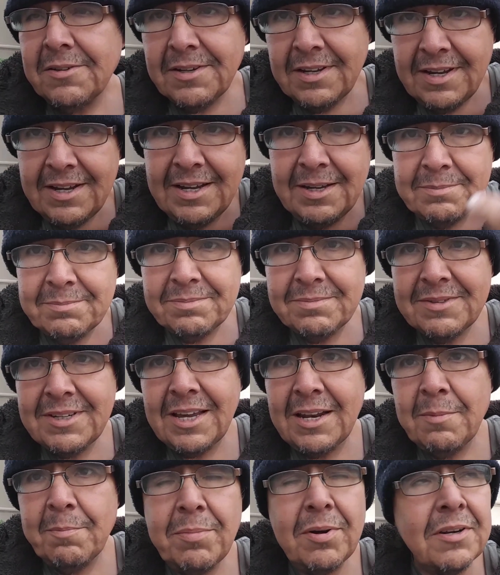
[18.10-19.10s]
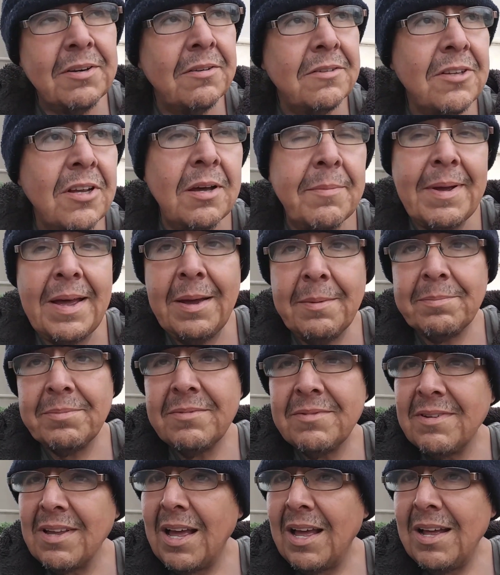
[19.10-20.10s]
So yeah, I'm kind of bundled up. I'm
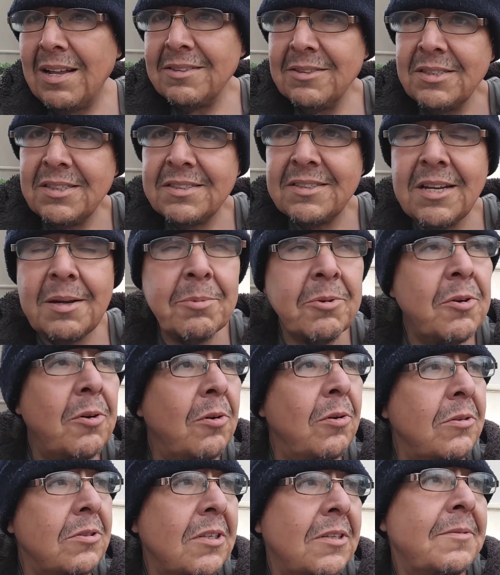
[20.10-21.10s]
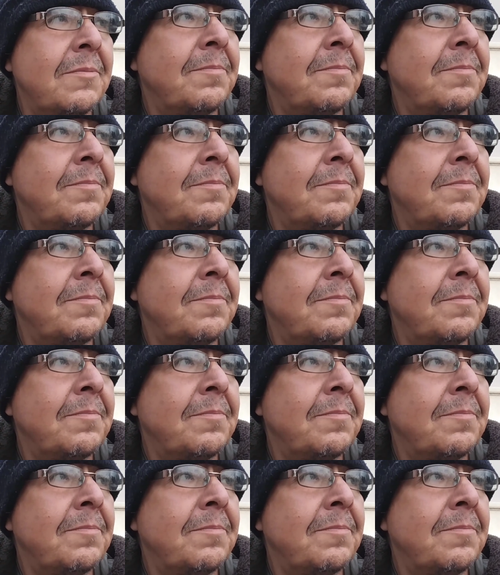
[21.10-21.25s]
kind of, at least I'm cold.